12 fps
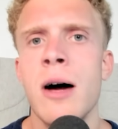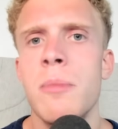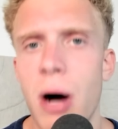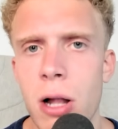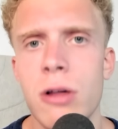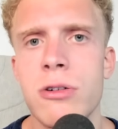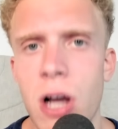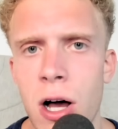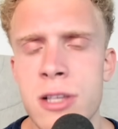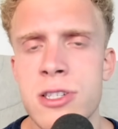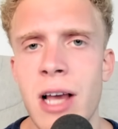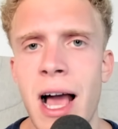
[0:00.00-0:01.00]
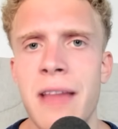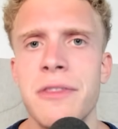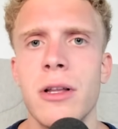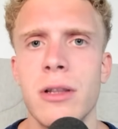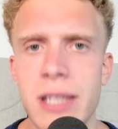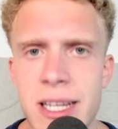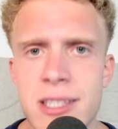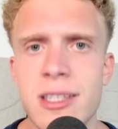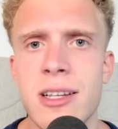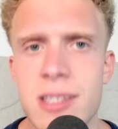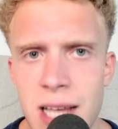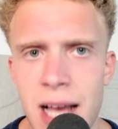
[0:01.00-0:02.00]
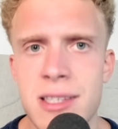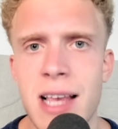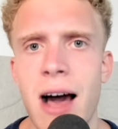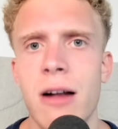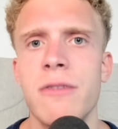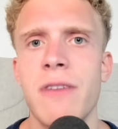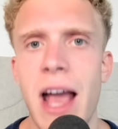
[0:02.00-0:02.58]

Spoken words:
Paulo Costa had the least success out of